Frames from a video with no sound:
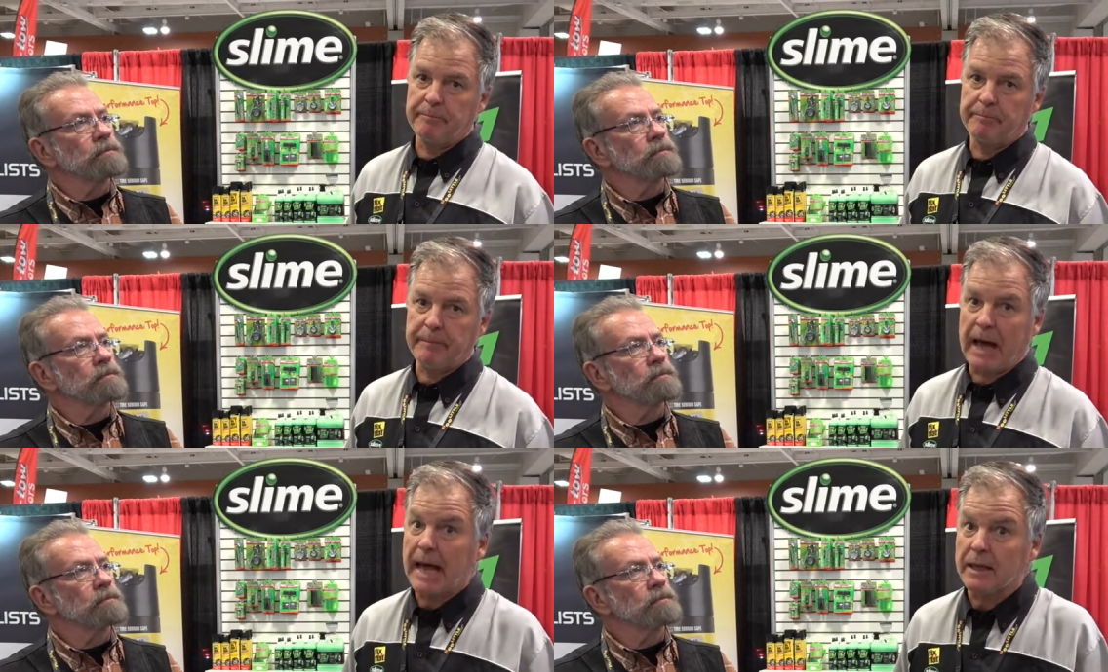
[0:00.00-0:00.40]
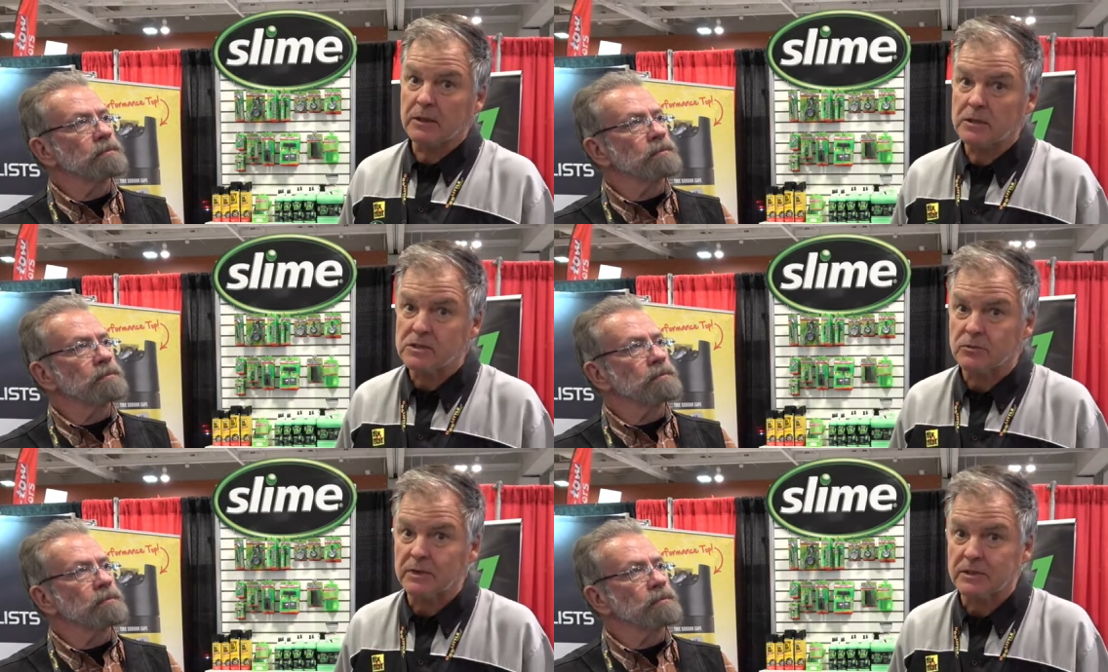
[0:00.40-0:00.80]

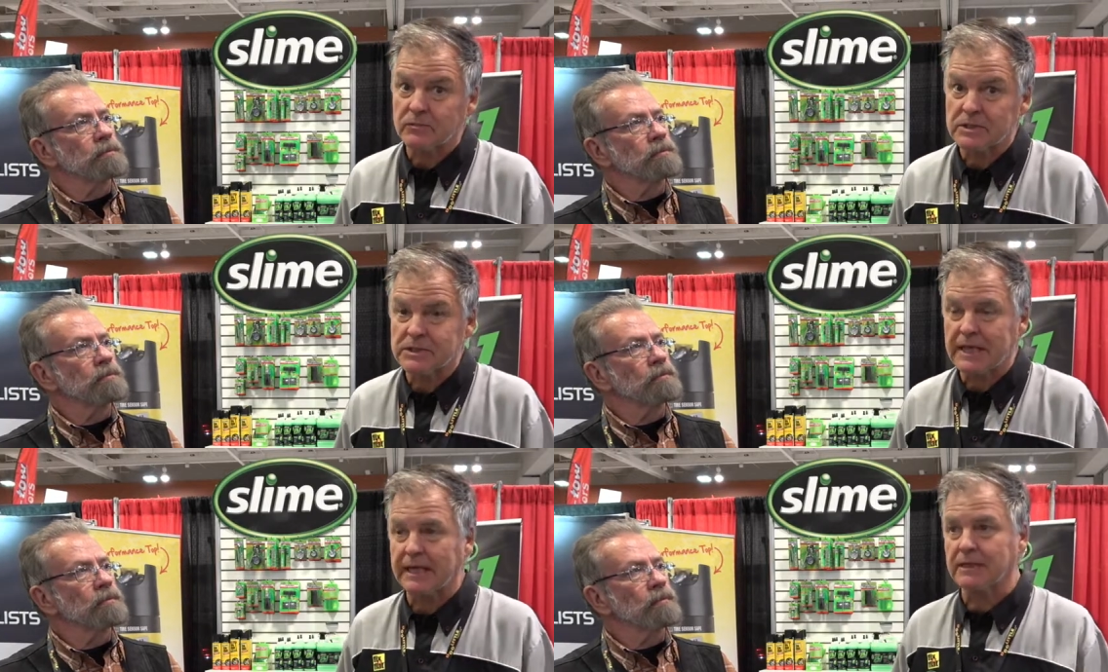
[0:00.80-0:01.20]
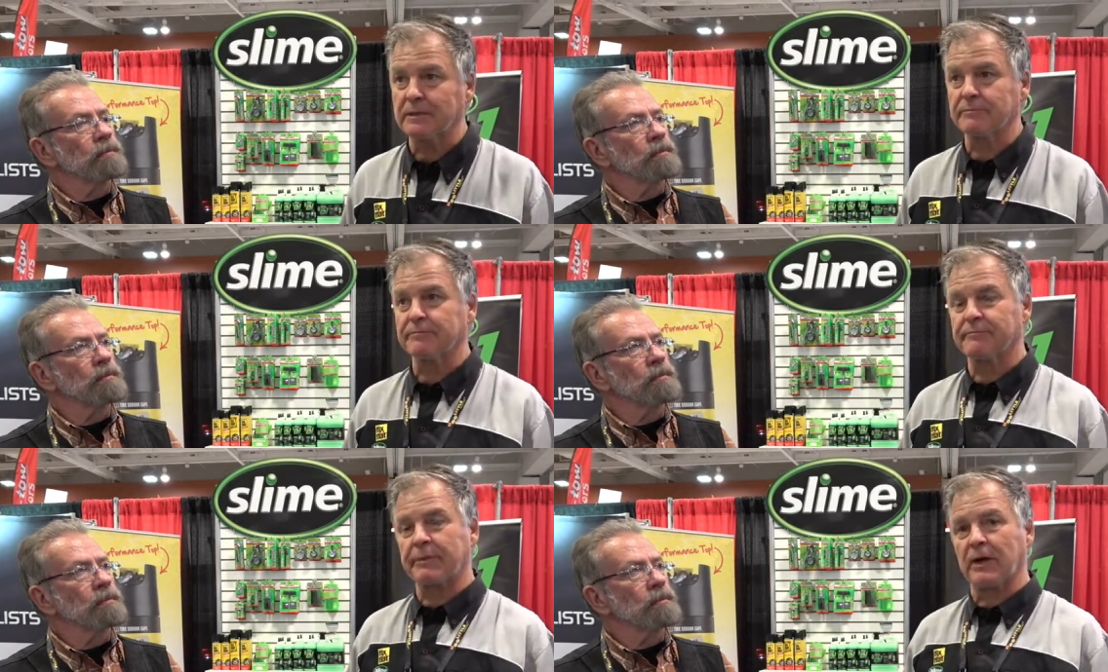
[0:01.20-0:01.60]
Speaker 1: bottles with recycled
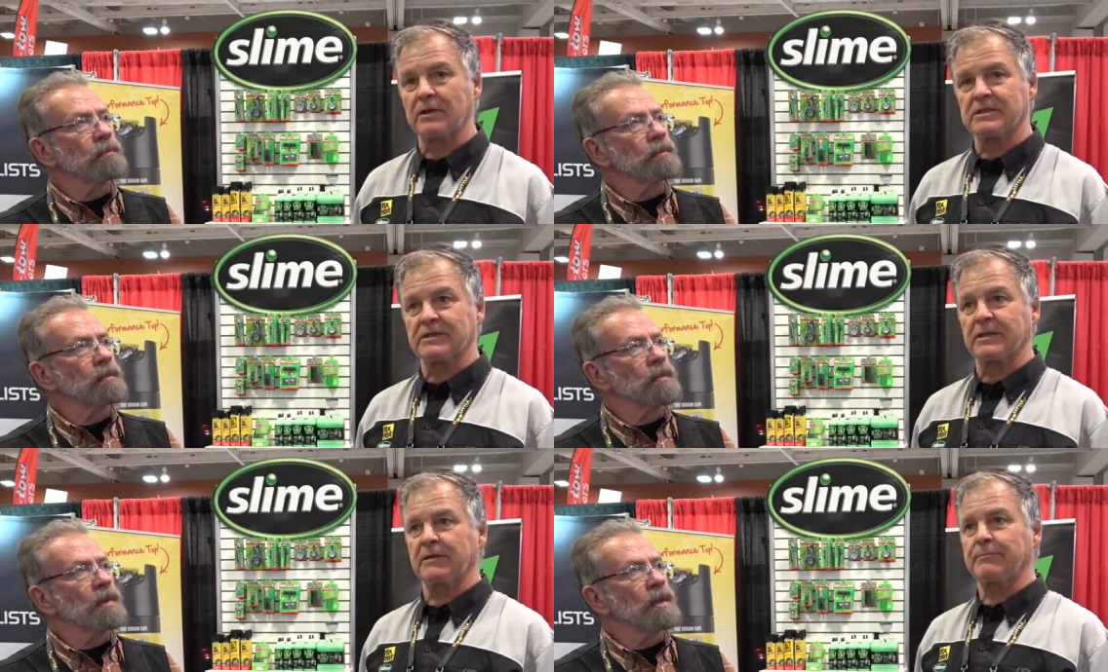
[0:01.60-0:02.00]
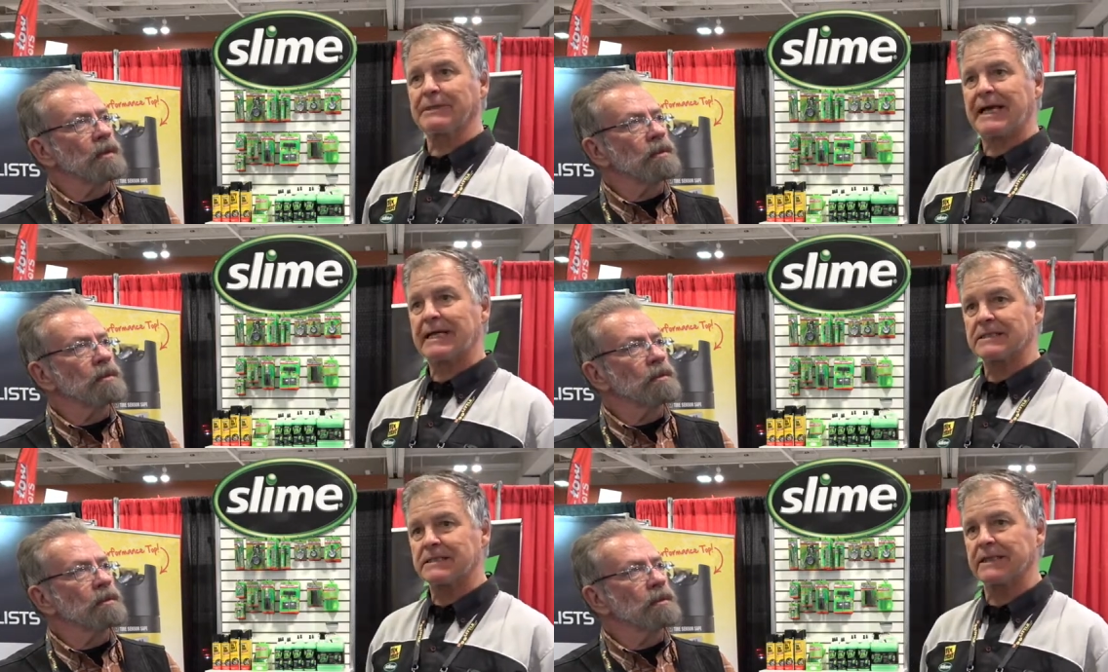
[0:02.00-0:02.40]
parts in the
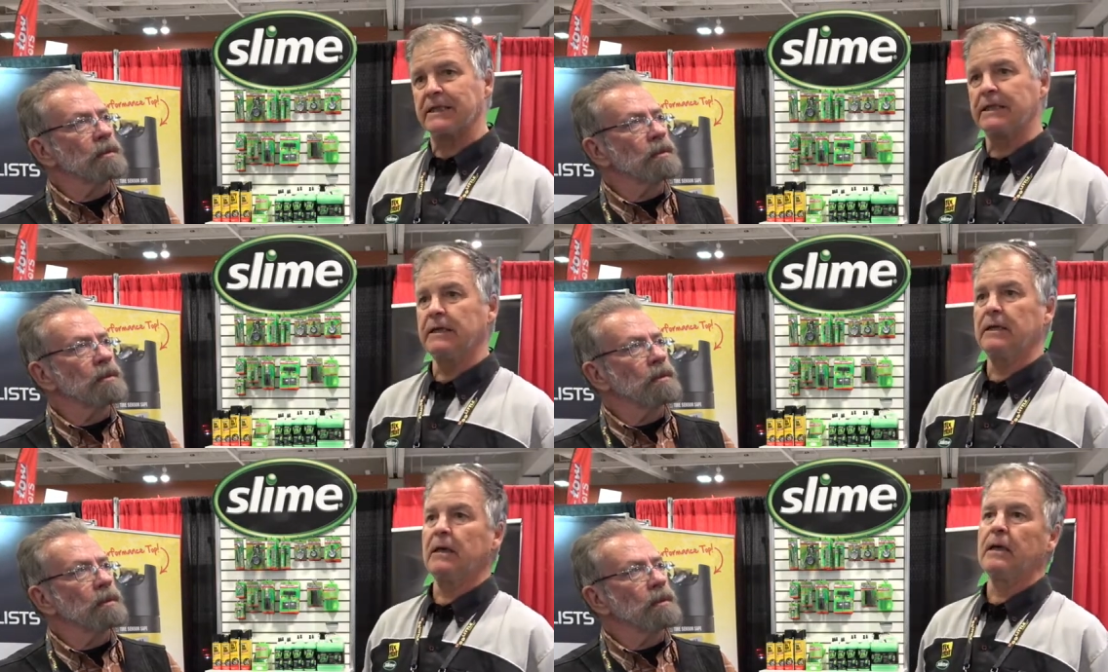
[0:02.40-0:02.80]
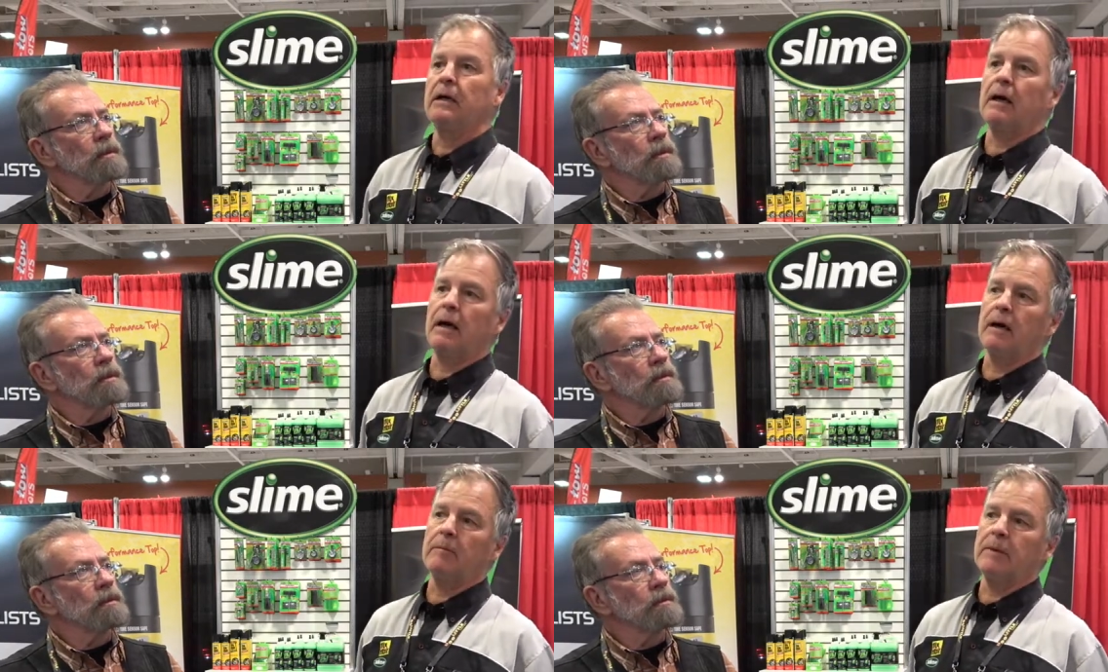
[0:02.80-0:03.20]
plastic.
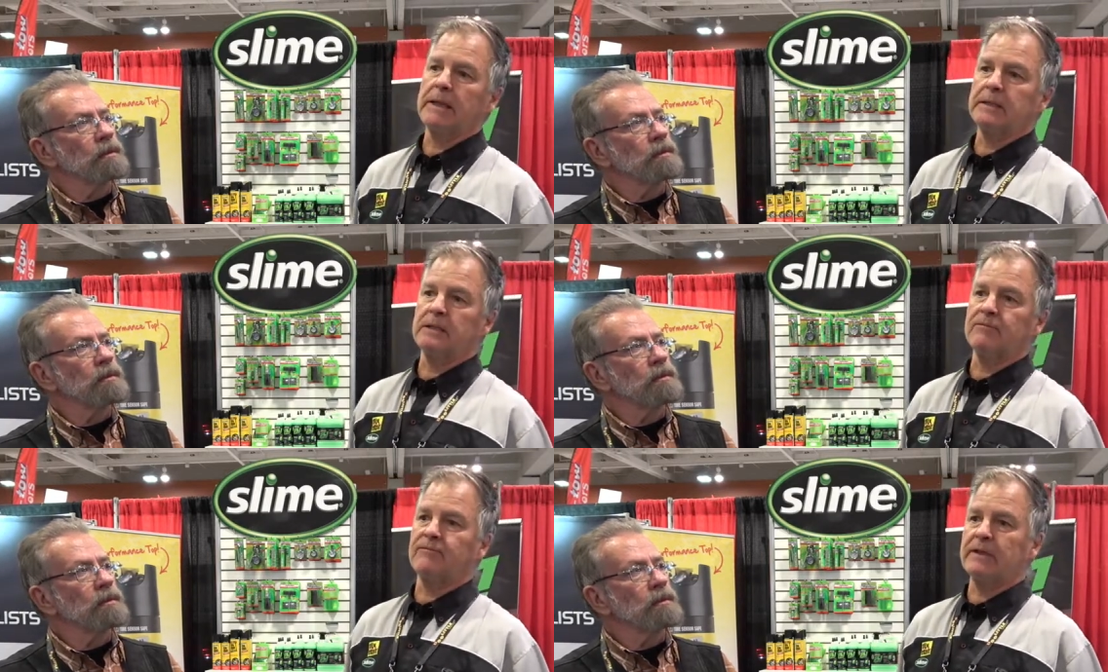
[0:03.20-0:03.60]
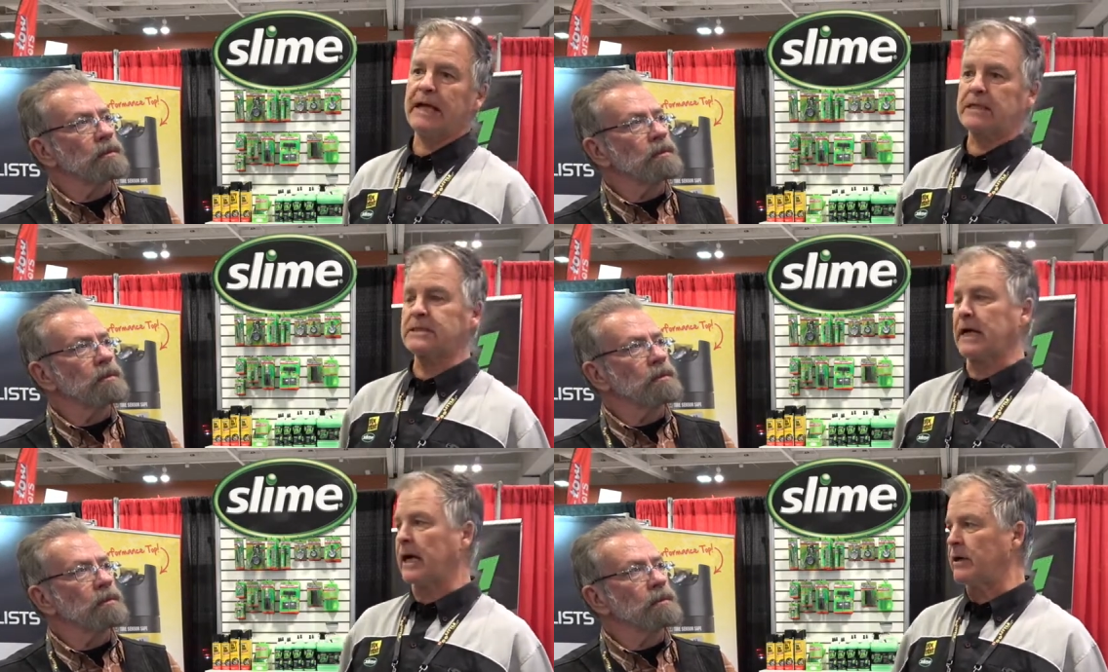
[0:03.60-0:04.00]
Um, and the
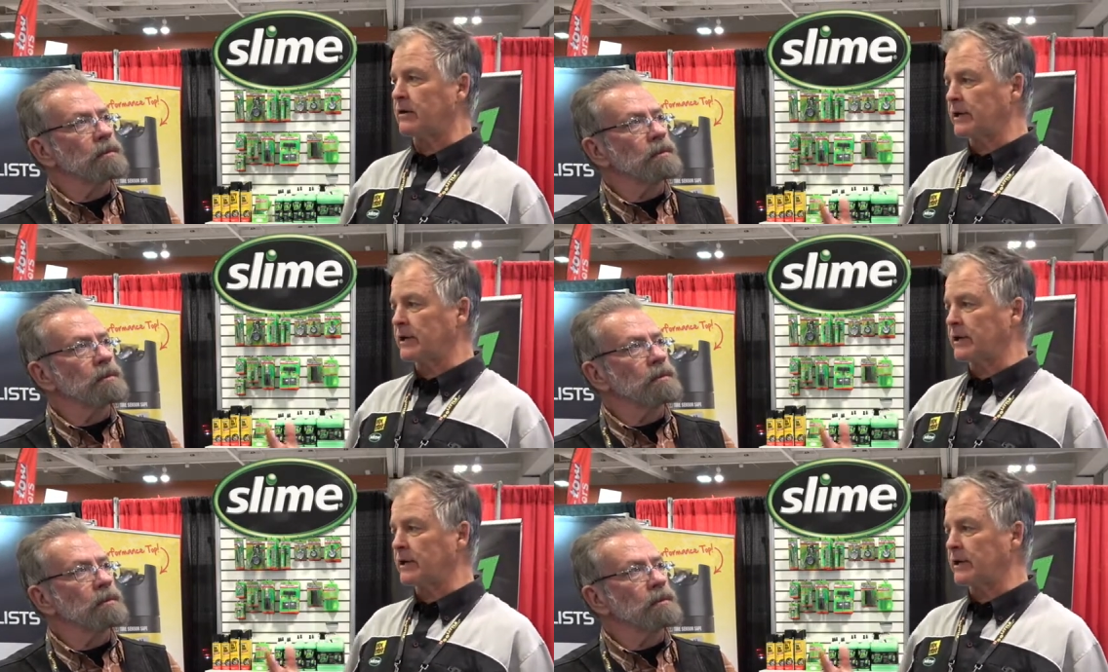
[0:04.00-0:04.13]
flat tire